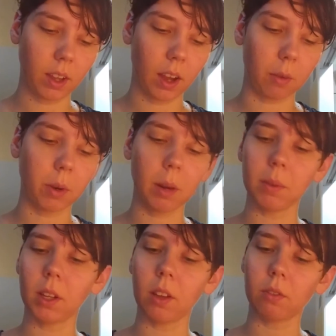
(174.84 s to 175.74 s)
Yeah, what I'm
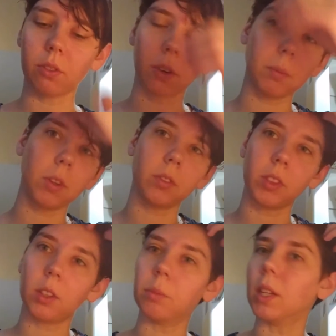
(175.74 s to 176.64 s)
looking for more
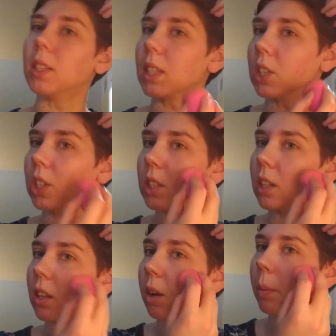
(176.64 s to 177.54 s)
from this is just
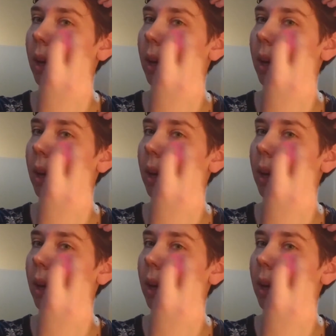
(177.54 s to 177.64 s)
a little